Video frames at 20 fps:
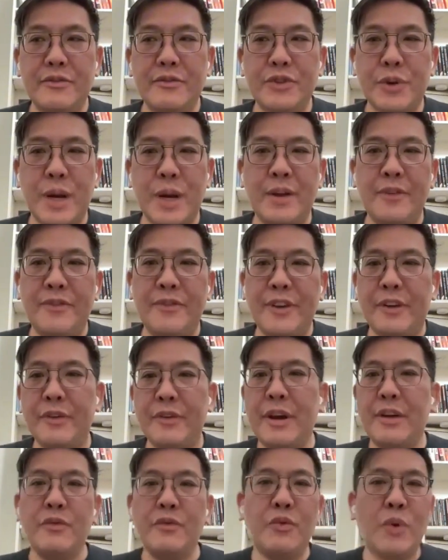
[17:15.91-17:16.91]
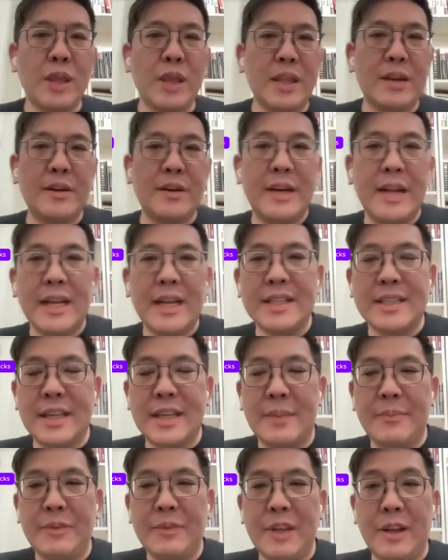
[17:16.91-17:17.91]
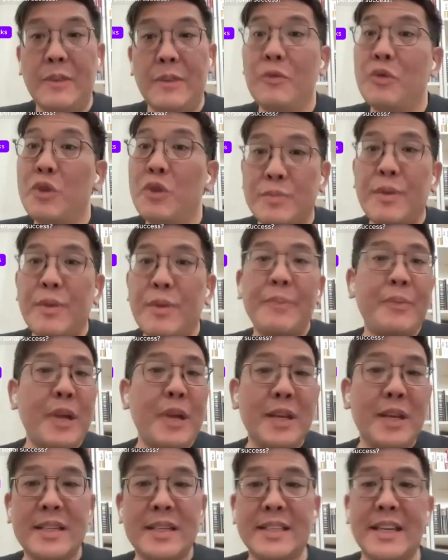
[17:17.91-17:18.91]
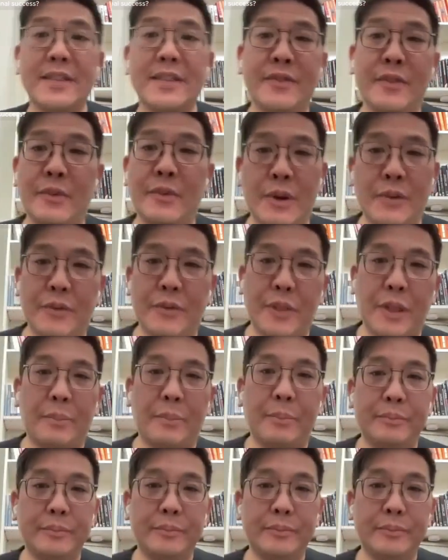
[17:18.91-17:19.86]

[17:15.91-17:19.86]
try and figure out what their next step which might be a successful one for them?